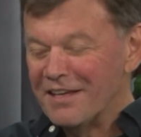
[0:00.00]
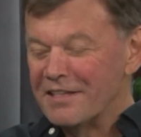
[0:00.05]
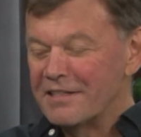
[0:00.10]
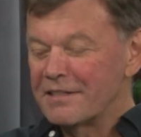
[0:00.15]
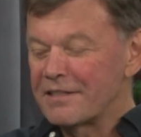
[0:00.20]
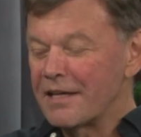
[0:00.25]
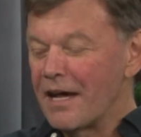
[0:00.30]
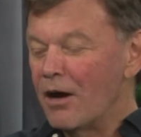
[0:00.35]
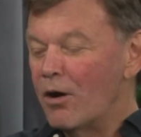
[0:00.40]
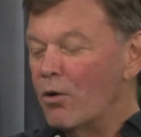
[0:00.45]

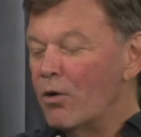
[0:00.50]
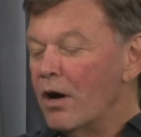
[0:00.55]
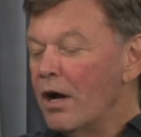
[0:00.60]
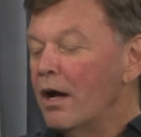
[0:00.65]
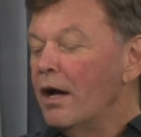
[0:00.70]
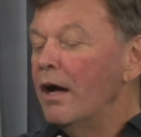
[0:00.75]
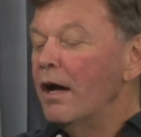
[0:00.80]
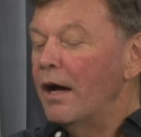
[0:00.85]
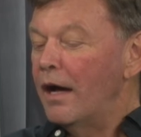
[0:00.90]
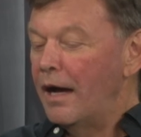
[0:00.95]
So,
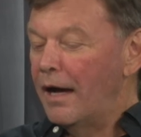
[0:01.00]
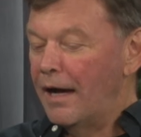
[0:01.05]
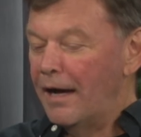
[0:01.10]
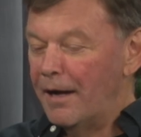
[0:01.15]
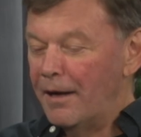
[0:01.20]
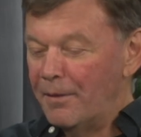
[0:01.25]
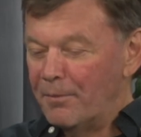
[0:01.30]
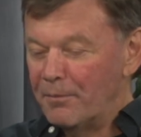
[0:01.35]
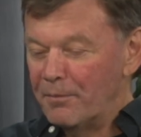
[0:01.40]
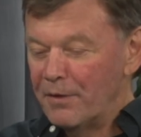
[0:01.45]

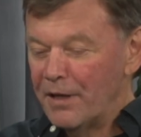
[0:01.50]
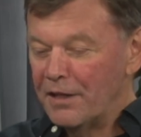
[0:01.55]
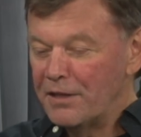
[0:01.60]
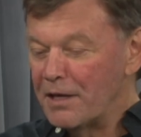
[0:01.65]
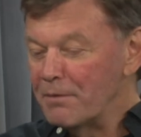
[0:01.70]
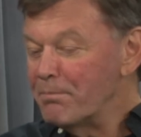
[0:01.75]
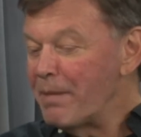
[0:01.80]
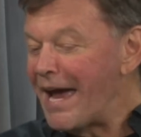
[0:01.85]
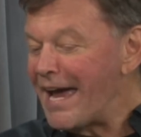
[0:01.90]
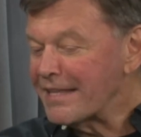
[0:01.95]
and
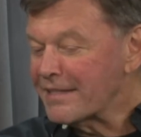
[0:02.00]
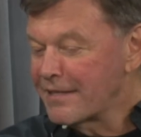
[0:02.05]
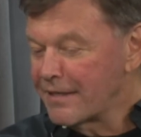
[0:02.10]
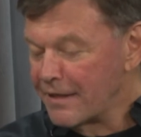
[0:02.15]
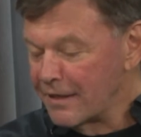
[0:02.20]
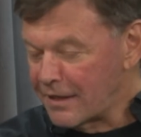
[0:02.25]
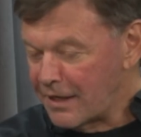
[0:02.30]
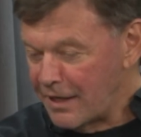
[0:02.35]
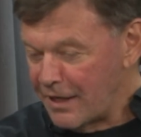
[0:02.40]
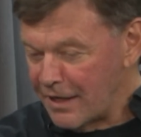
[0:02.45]
then back to
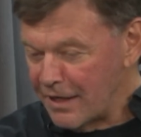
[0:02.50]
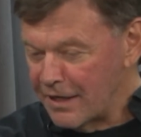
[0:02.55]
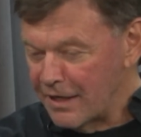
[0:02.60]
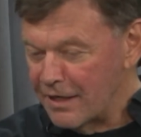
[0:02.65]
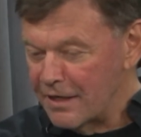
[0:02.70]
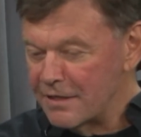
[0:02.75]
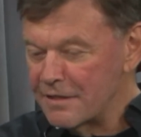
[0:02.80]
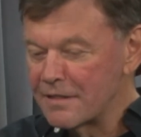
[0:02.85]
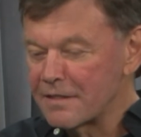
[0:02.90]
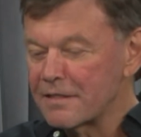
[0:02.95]
the
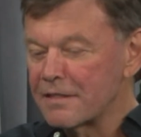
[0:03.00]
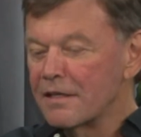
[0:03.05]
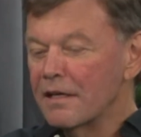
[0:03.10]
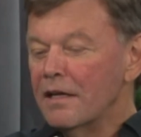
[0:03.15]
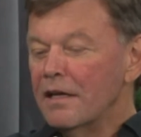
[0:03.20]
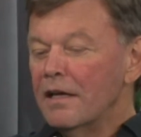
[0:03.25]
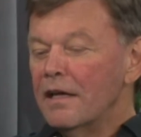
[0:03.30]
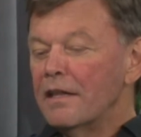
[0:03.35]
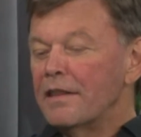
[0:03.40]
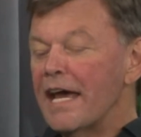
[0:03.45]
kids,
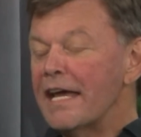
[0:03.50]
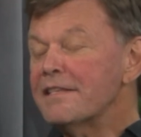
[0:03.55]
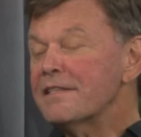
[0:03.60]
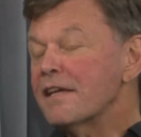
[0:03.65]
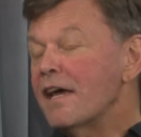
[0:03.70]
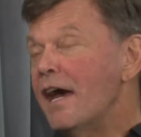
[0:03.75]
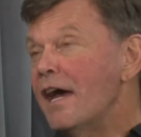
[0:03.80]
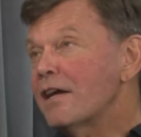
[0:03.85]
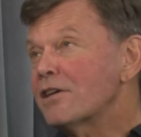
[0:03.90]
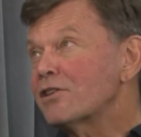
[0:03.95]
that's
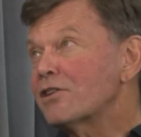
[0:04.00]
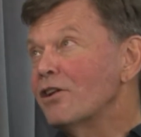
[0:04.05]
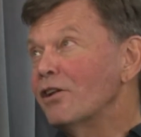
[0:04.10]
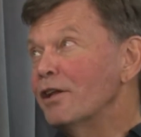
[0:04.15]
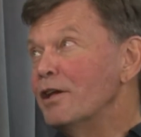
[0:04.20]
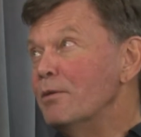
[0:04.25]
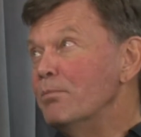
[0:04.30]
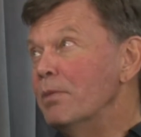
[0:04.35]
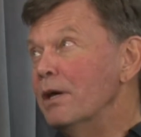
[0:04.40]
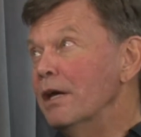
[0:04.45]

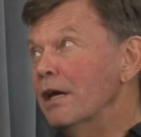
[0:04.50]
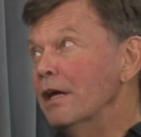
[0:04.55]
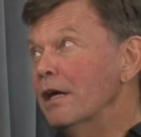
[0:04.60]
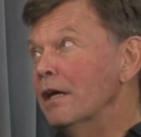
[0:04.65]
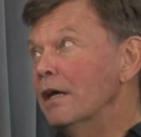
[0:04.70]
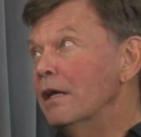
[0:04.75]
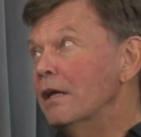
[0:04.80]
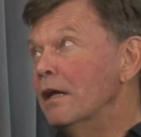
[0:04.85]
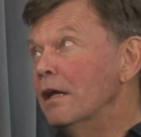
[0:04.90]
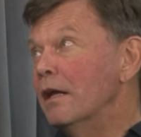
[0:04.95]
actually
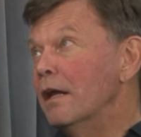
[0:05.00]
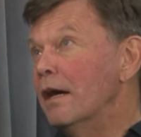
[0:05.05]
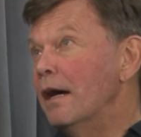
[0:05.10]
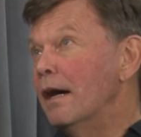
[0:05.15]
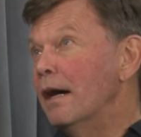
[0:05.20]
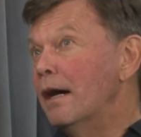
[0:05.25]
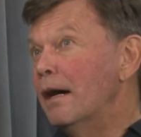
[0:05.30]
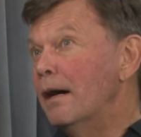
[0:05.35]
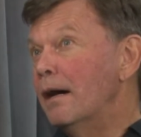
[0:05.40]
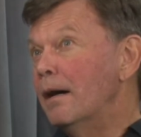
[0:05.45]
been
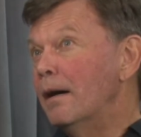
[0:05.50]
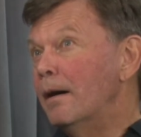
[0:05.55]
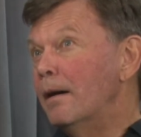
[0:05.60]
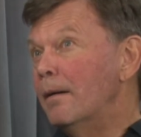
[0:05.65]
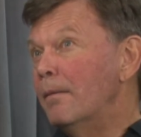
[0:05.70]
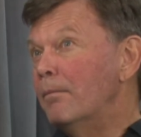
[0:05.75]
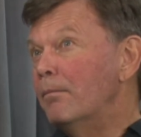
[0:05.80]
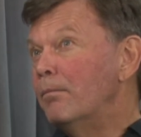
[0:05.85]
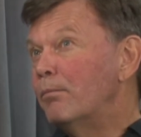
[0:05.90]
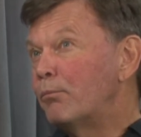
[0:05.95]

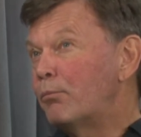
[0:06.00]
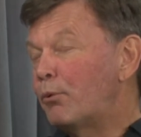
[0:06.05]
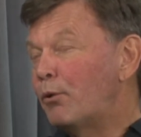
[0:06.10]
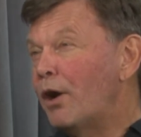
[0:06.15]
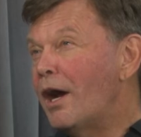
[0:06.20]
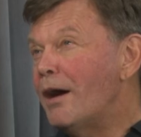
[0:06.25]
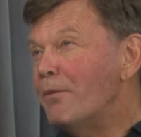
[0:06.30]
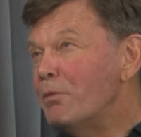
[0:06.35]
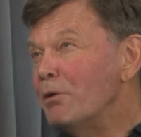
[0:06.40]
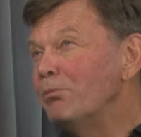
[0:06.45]

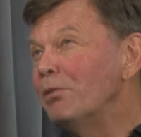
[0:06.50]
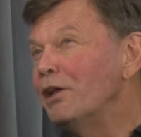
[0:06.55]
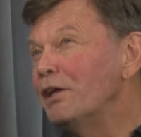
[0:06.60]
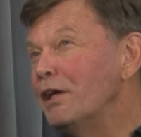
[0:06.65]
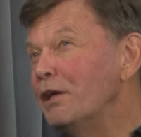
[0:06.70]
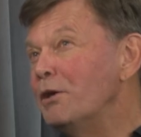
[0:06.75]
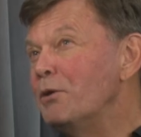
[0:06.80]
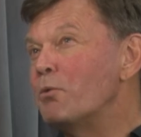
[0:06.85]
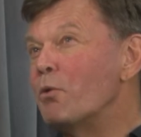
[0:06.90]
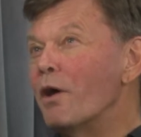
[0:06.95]

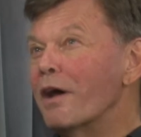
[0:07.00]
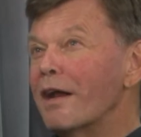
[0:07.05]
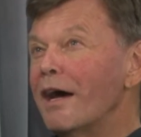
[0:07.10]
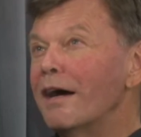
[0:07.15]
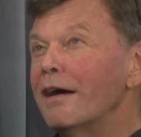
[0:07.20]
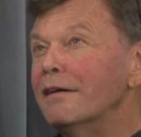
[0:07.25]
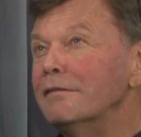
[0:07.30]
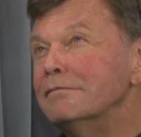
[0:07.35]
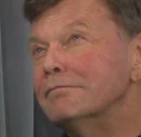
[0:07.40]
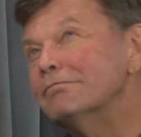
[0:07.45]
probably what
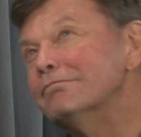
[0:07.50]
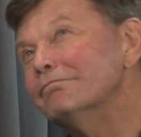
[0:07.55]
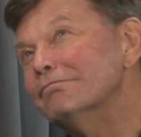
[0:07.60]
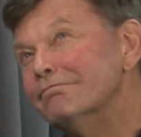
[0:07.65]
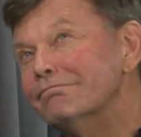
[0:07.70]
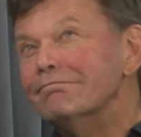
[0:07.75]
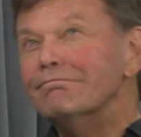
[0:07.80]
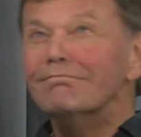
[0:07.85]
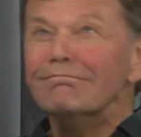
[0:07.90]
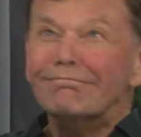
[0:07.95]
I
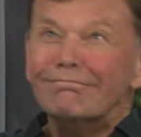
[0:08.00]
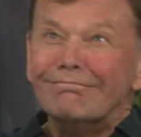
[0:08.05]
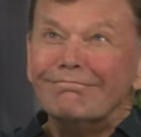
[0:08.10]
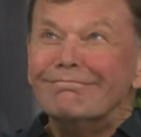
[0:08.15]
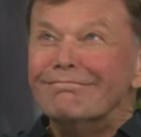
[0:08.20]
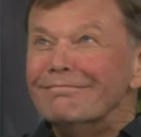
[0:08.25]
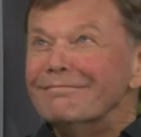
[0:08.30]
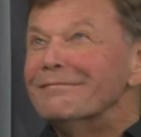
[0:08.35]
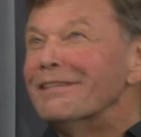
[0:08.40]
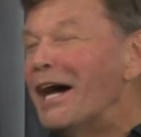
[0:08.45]

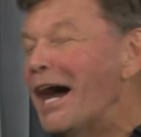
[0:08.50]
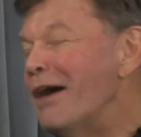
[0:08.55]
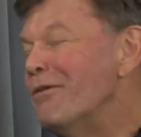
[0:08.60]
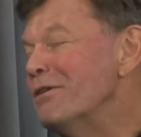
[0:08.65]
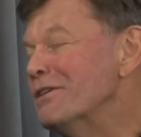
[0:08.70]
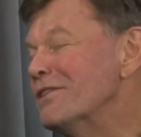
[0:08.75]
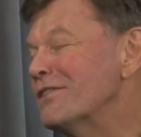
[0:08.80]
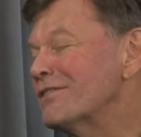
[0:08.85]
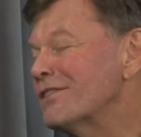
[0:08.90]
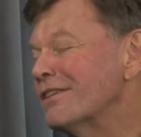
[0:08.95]

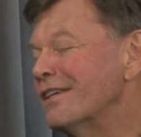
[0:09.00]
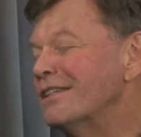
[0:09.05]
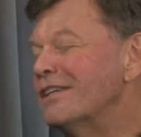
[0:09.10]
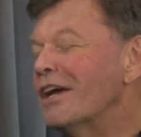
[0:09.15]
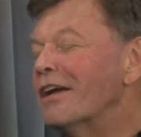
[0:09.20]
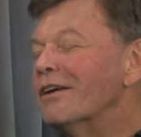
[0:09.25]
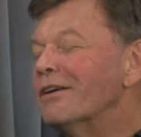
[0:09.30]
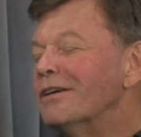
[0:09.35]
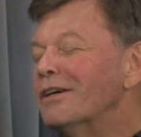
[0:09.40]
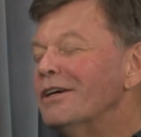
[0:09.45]
would,
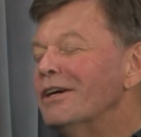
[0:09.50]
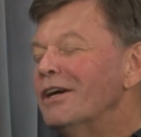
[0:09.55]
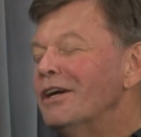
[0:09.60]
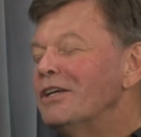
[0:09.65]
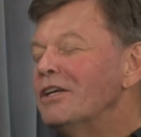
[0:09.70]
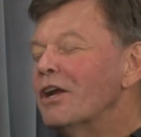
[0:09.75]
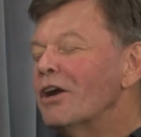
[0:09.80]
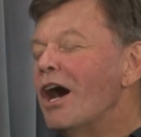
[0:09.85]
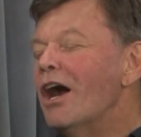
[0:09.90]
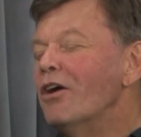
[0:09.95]

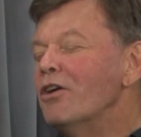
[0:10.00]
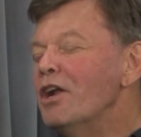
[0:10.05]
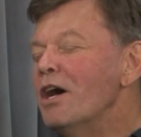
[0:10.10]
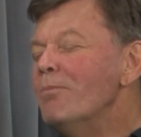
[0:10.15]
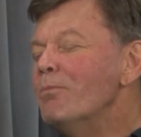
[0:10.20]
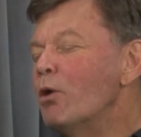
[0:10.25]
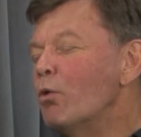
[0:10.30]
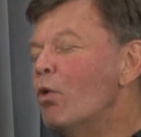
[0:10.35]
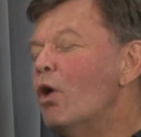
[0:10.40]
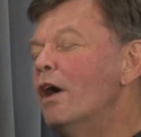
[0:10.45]
our
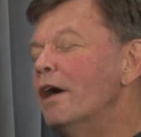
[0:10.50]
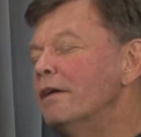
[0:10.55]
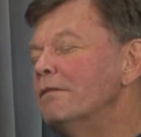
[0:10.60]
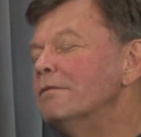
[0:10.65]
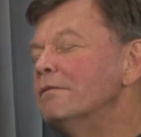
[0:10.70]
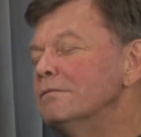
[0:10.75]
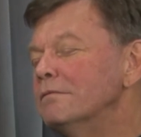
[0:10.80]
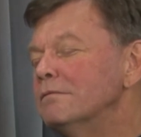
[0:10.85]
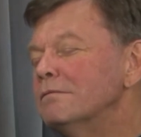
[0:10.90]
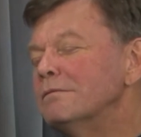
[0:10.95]
number
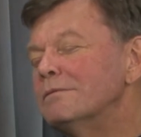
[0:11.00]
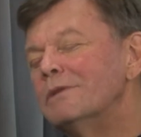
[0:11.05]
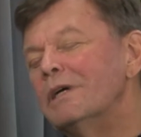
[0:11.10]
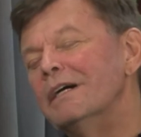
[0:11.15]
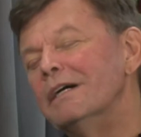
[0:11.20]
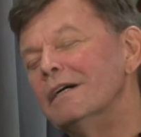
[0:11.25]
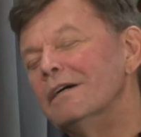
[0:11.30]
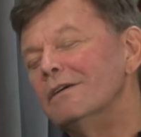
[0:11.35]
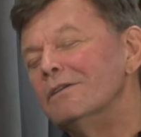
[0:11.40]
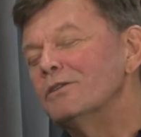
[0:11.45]
one,
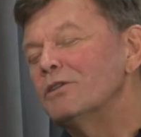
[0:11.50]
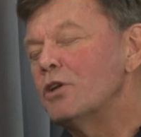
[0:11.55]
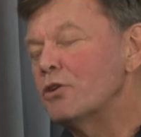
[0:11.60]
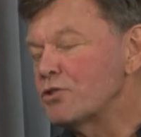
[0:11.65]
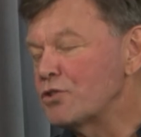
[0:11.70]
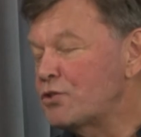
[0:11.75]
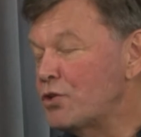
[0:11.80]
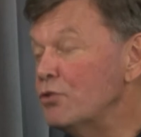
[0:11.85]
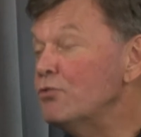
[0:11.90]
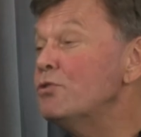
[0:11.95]
well,
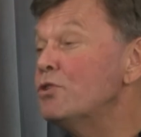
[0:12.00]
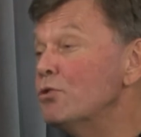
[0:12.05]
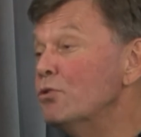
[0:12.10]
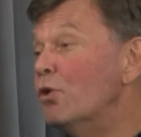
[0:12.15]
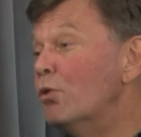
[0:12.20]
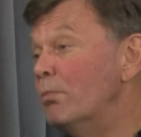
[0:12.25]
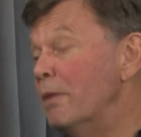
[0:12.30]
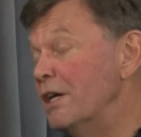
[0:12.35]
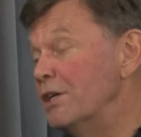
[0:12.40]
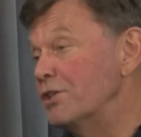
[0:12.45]
there's 2
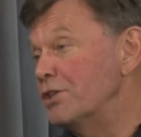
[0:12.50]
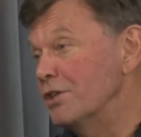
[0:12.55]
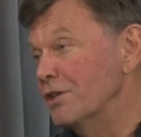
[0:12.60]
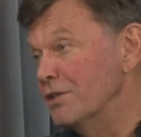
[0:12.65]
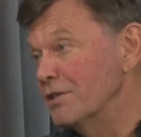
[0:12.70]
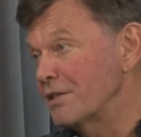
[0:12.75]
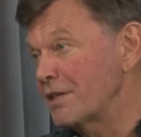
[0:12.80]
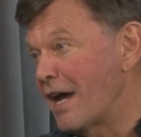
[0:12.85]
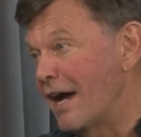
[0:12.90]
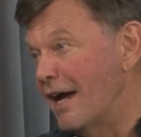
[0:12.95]
dual
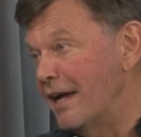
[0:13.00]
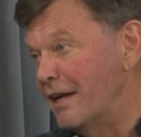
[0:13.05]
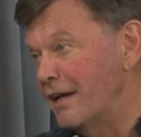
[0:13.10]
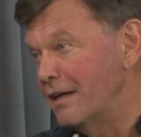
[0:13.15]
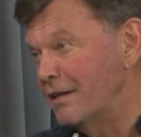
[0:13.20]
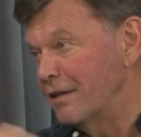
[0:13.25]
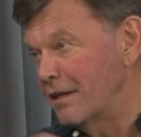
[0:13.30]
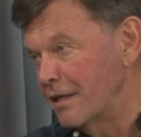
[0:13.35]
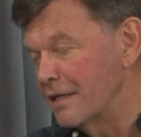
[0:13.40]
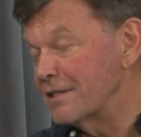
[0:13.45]
missions, kind
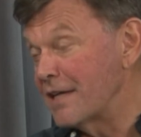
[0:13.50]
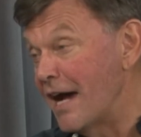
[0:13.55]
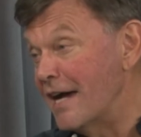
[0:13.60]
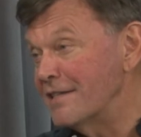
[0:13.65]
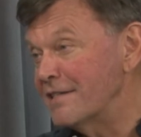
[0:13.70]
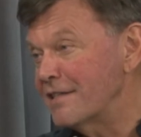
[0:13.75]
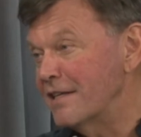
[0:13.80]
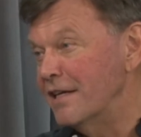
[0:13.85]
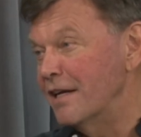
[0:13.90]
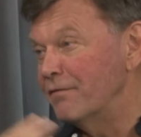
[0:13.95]
of, as I
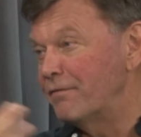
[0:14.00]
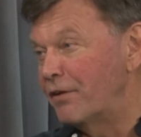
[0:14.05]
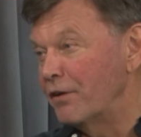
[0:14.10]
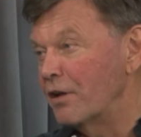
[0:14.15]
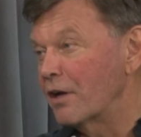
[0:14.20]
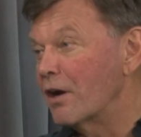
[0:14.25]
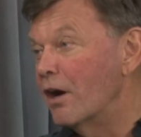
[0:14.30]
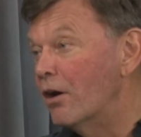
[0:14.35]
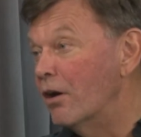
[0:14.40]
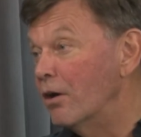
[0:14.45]
see it, for
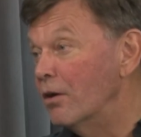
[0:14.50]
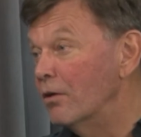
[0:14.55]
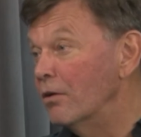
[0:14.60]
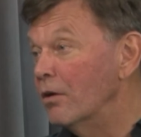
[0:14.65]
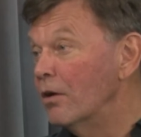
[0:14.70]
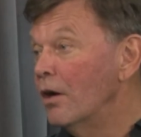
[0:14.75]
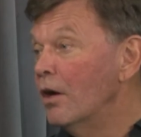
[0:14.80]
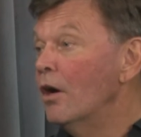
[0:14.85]
the garden.